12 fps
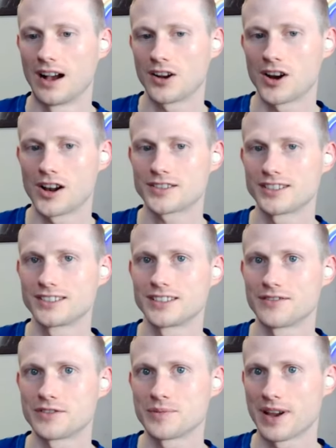conscious
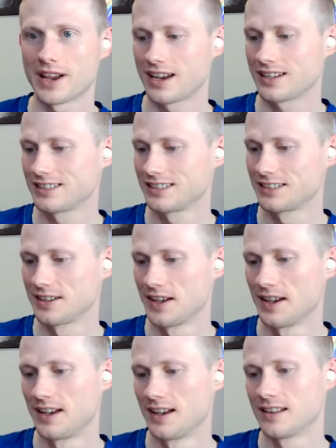of them, I guess.
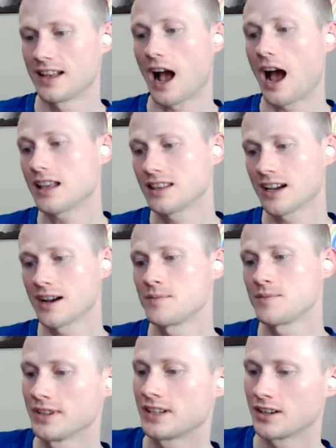Like, I think I'm
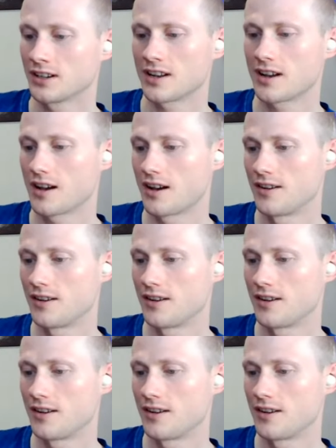really good at,